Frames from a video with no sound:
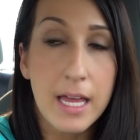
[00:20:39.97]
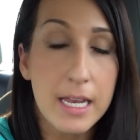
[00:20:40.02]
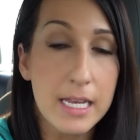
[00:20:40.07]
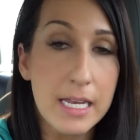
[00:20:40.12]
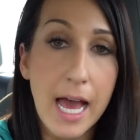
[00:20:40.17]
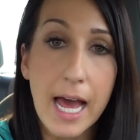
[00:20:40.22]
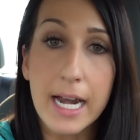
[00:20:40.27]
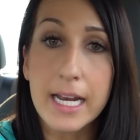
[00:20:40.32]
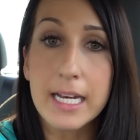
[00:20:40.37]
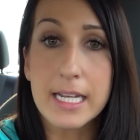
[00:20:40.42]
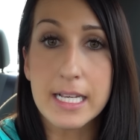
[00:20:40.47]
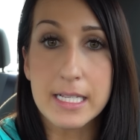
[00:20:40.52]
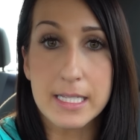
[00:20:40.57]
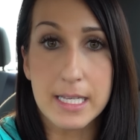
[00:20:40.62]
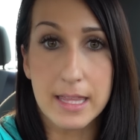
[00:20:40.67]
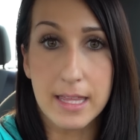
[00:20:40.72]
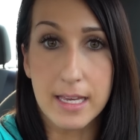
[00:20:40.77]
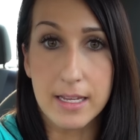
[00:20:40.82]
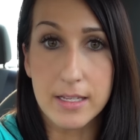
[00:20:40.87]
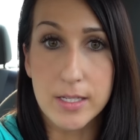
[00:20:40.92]
Not an
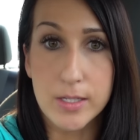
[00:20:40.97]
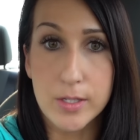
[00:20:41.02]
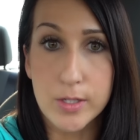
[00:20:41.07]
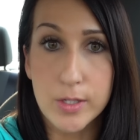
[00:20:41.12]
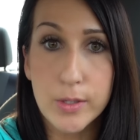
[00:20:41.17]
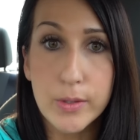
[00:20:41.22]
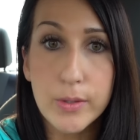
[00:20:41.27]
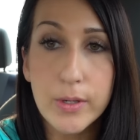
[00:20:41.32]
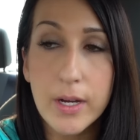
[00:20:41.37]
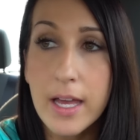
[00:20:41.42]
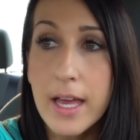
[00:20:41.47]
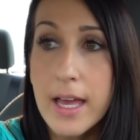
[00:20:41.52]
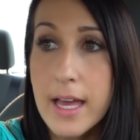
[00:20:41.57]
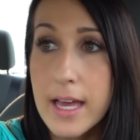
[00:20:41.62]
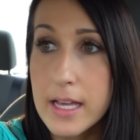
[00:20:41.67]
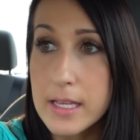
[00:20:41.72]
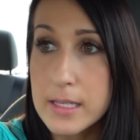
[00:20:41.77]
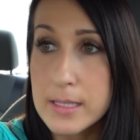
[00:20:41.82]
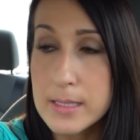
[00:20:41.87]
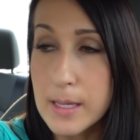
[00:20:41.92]
easy thing to do.
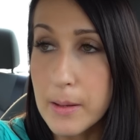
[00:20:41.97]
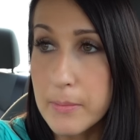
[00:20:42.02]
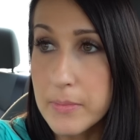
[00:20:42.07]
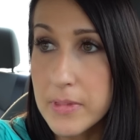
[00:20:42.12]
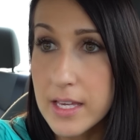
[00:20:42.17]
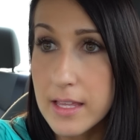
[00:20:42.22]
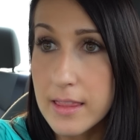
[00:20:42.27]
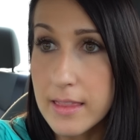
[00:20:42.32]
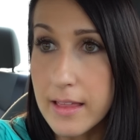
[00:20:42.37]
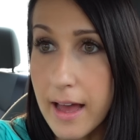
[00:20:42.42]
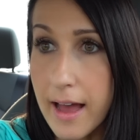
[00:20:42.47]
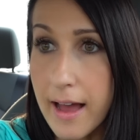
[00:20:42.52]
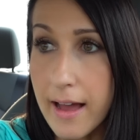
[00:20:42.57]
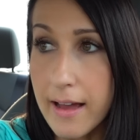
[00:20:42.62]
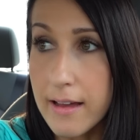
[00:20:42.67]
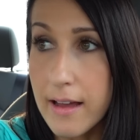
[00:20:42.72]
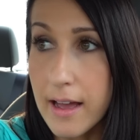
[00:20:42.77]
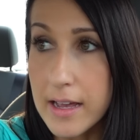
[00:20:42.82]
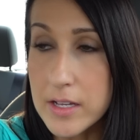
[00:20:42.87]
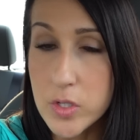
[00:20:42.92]
It's something
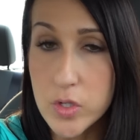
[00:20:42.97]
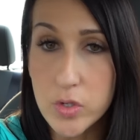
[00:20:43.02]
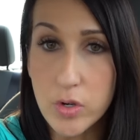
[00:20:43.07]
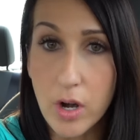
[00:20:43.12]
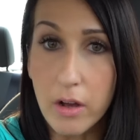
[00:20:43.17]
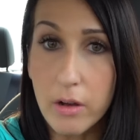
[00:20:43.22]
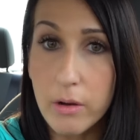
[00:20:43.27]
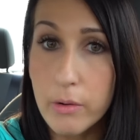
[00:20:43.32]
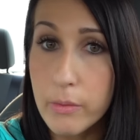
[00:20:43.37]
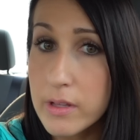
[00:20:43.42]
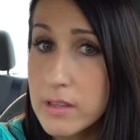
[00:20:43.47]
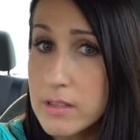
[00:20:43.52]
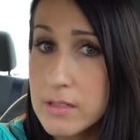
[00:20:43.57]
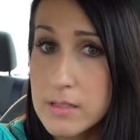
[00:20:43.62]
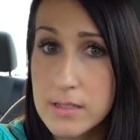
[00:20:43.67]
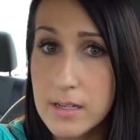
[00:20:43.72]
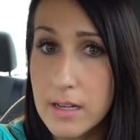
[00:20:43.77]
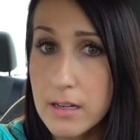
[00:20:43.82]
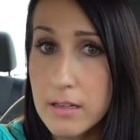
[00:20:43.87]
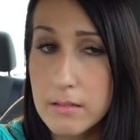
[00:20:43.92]
that I struggle with
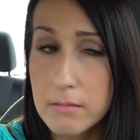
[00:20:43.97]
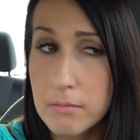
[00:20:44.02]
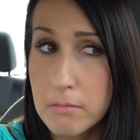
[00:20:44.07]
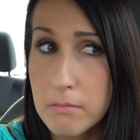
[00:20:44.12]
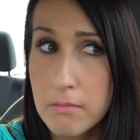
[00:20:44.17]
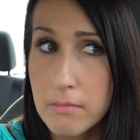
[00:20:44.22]
still.